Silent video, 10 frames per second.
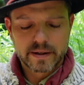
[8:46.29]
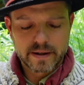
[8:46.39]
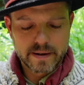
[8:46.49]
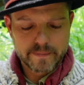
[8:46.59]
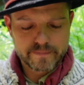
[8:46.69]

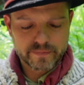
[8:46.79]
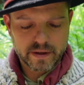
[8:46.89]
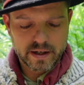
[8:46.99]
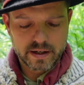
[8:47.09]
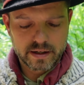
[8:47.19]
Um,
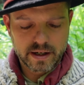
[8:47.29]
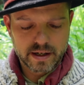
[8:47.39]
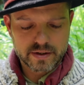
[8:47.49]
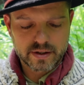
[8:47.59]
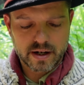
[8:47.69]
and,
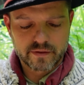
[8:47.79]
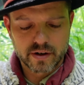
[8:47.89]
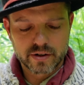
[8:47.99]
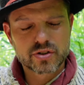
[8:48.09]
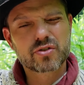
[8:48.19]
and it's got a
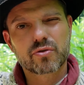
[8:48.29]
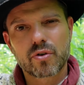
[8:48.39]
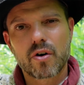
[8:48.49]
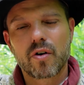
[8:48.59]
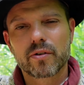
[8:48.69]
very
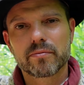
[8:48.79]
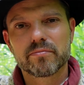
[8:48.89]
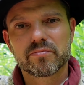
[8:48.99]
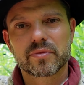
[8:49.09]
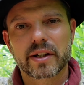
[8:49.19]

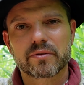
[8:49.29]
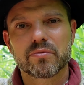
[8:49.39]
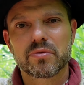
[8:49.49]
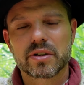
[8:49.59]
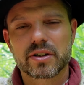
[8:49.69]
strong, like
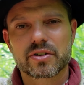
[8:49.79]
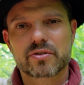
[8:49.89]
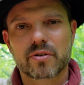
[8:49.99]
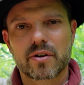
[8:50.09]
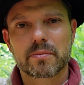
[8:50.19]
really
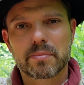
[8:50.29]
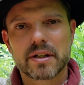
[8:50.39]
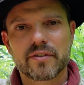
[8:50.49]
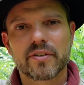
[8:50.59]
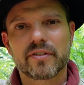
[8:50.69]
strong
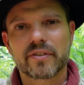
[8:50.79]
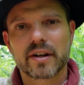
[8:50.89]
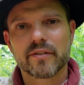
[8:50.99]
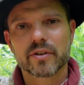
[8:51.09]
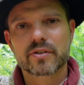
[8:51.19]
beef
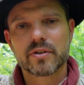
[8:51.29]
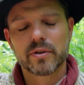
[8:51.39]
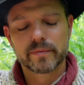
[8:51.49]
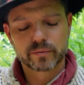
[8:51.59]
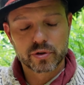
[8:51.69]
flavor
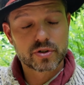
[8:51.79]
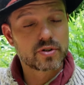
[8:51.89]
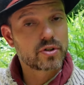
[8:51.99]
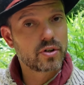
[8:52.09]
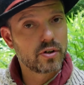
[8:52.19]
to it, which
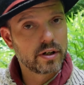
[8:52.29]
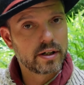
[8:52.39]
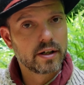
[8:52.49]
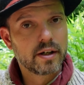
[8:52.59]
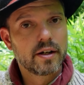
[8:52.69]
is
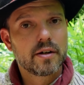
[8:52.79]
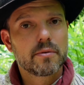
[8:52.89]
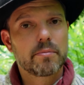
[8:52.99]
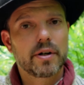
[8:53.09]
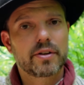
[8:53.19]
good.
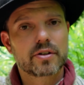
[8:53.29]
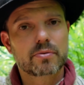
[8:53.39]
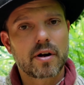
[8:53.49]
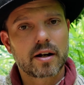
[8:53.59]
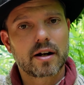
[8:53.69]
But this
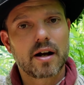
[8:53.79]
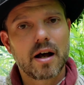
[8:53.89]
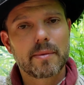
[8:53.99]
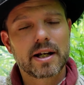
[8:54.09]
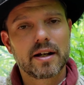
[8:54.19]

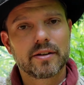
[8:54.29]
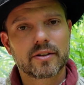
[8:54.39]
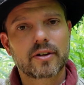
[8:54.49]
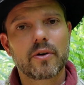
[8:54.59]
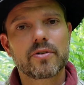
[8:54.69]
rockahominy and
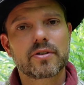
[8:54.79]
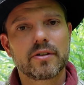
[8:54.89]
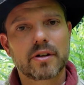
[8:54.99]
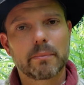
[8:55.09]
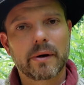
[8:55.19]
the
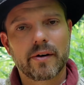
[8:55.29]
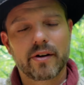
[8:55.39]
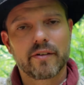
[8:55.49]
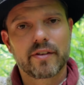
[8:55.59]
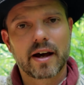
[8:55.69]
toasted
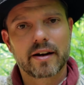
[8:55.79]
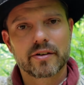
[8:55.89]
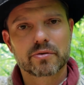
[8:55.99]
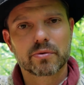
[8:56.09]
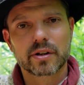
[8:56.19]
component of that
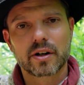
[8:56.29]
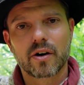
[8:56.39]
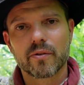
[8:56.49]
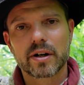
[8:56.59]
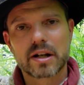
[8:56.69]
has really
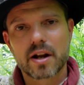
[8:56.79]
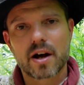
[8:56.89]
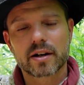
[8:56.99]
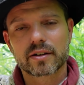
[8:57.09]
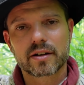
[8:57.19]
already
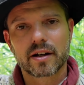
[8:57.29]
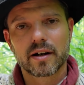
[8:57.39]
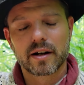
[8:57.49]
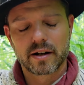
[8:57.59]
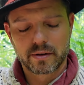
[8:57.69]
knocked
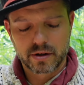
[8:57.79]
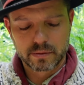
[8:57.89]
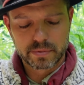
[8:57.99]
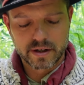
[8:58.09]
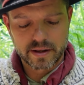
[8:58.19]
uh, a
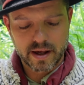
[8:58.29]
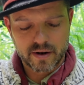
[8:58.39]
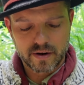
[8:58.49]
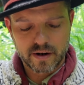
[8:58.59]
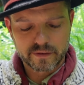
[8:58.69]
good bit of that
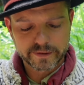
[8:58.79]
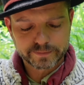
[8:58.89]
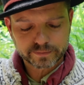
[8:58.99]
off.